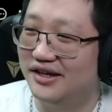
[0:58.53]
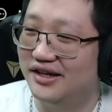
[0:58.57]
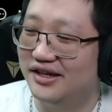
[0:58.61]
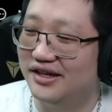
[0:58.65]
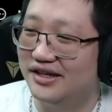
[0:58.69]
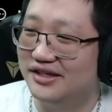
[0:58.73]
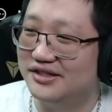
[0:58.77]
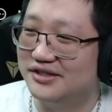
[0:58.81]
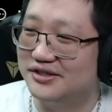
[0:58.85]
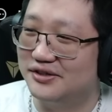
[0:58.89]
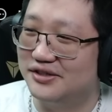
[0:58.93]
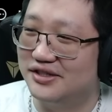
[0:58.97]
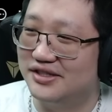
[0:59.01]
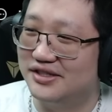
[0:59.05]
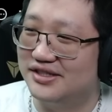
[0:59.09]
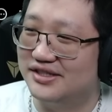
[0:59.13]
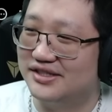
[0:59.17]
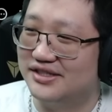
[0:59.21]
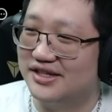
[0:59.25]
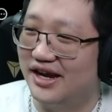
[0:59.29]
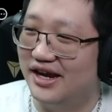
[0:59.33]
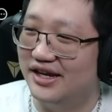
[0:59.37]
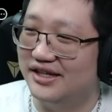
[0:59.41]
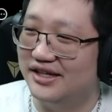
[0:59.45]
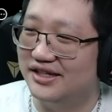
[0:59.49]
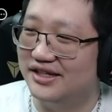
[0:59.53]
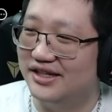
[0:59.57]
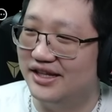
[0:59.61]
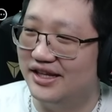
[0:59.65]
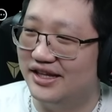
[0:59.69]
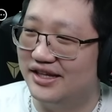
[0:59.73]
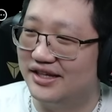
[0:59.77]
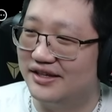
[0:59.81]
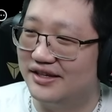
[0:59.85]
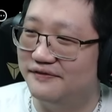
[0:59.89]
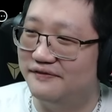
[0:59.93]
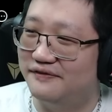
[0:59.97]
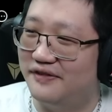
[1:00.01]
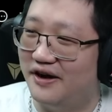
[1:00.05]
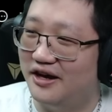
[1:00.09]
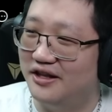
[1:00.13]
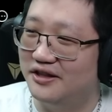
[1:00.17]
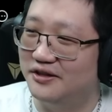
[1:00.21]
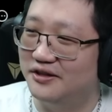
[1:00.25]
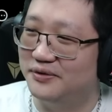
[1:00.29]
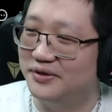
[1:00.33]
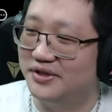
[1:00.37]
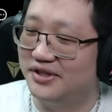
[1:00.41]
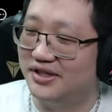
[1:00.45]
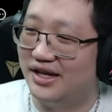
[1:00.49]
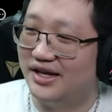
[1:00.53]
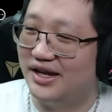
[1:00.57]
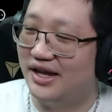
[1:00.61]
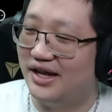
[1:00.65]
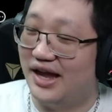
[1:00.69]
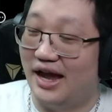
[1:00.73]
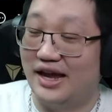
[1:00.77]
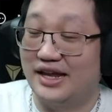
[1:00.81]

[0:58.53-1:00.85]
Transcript: so this is kind of like following, I, I